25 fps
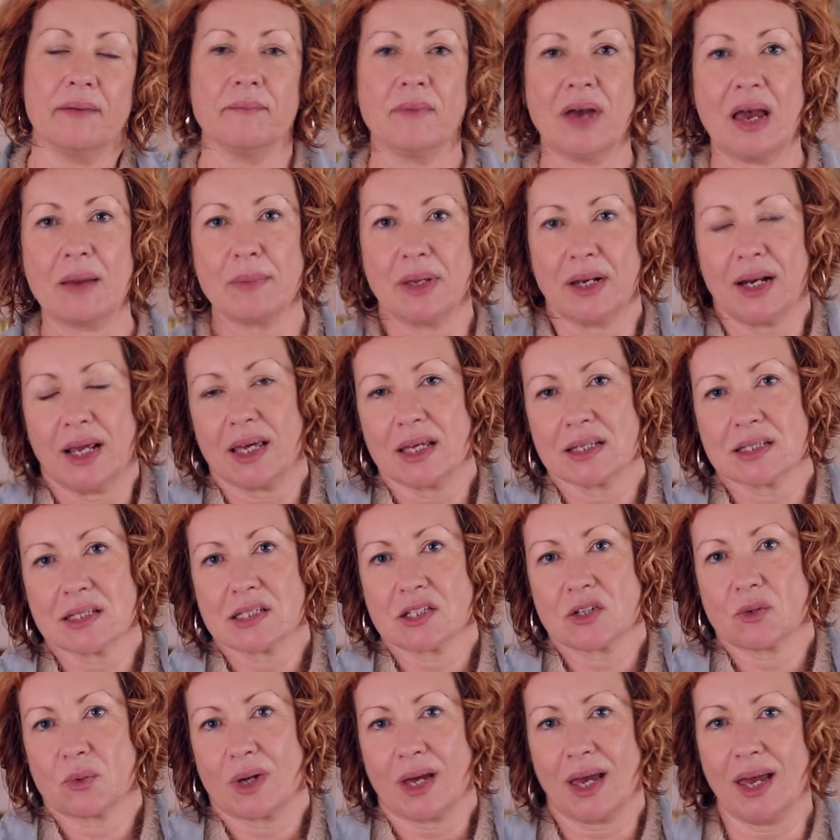I mean, I guess
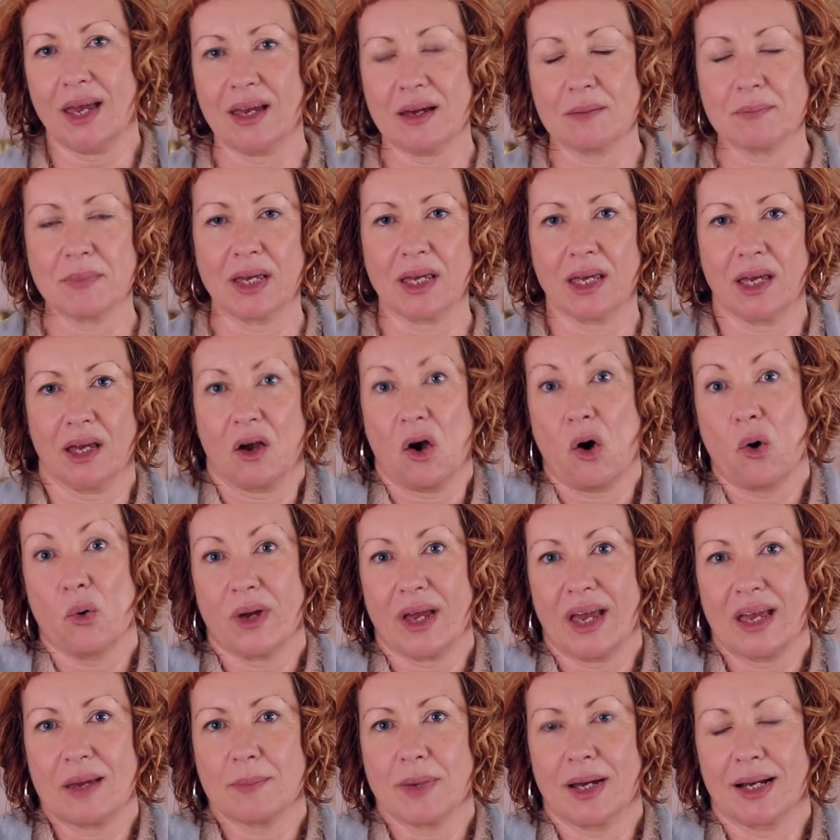it's okay, I'm making
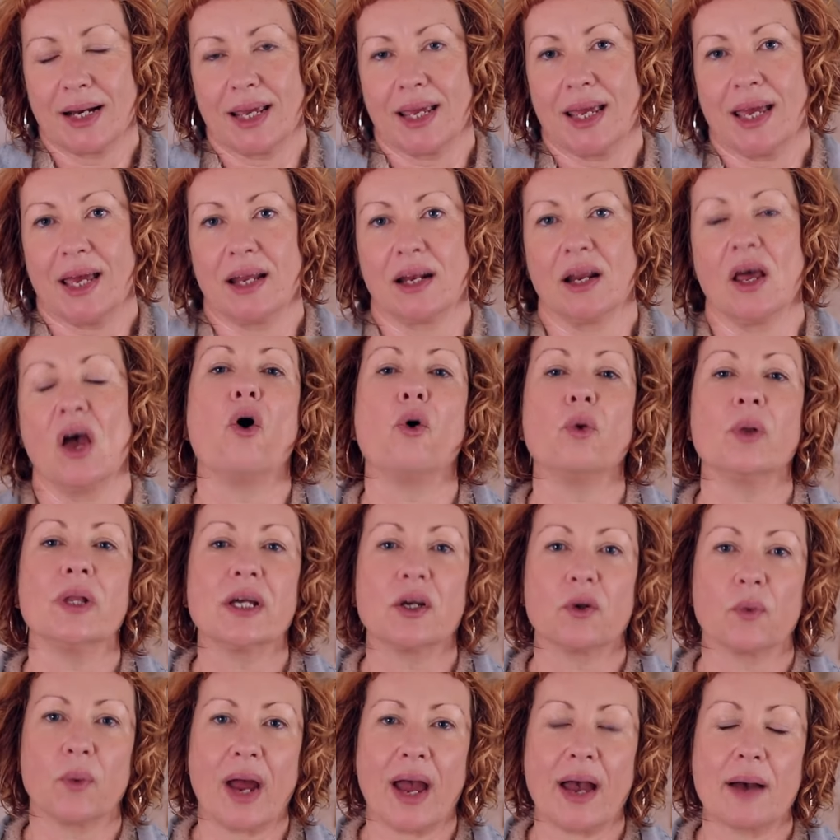okay money, and holy
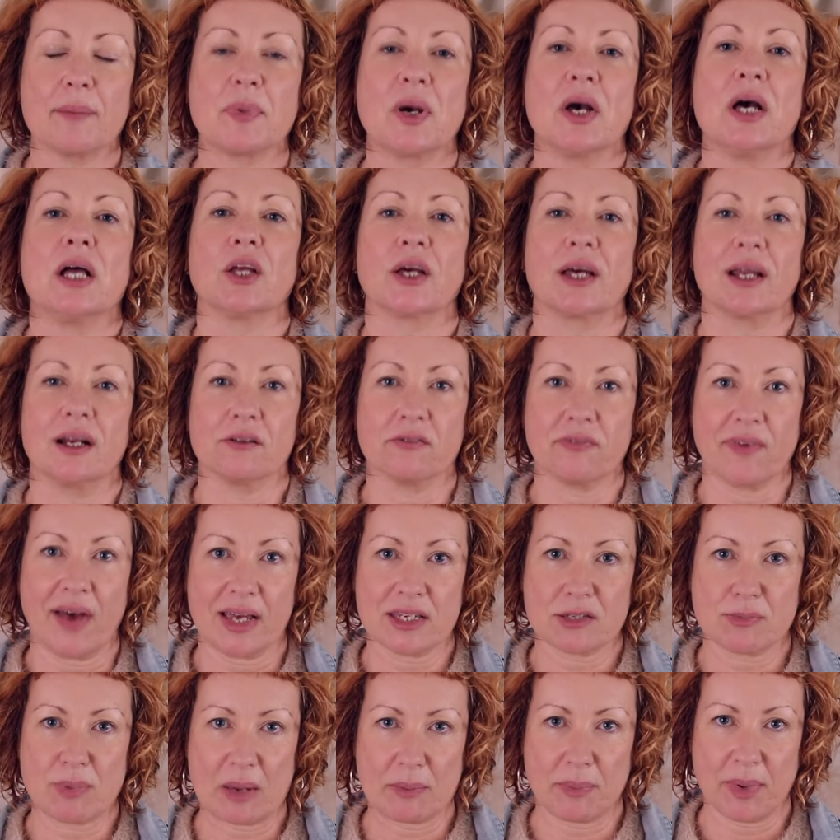crap, look at how
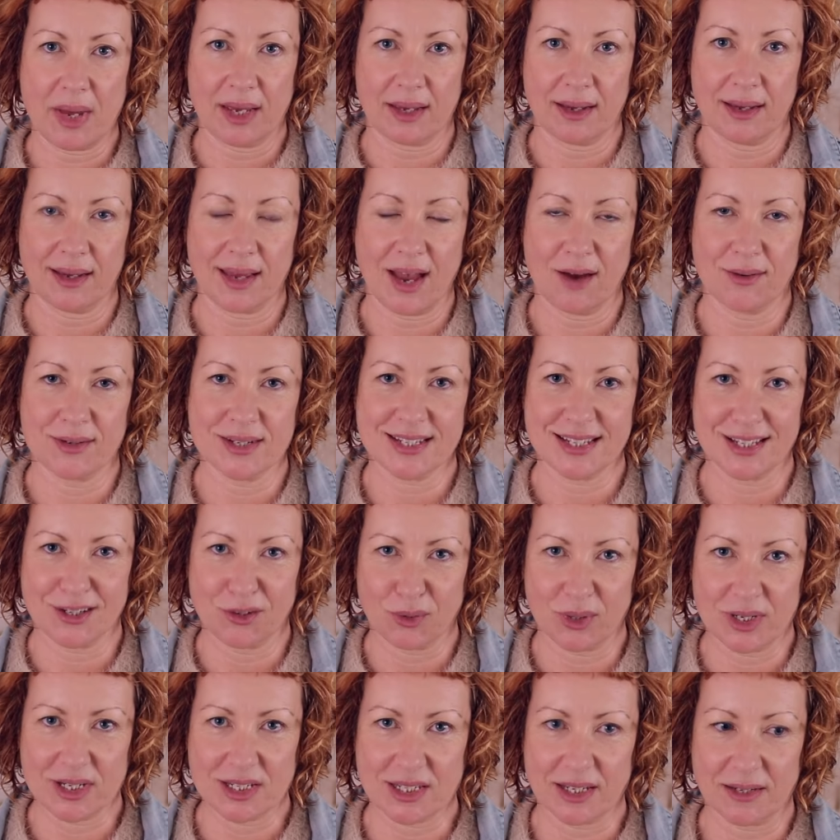fast my bank account is
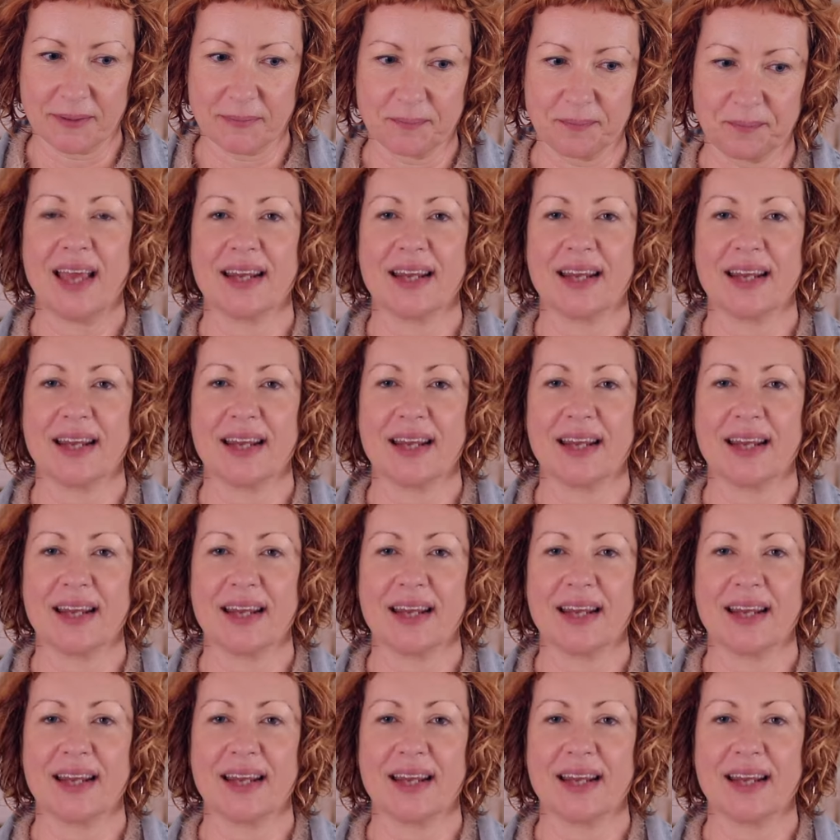increasing.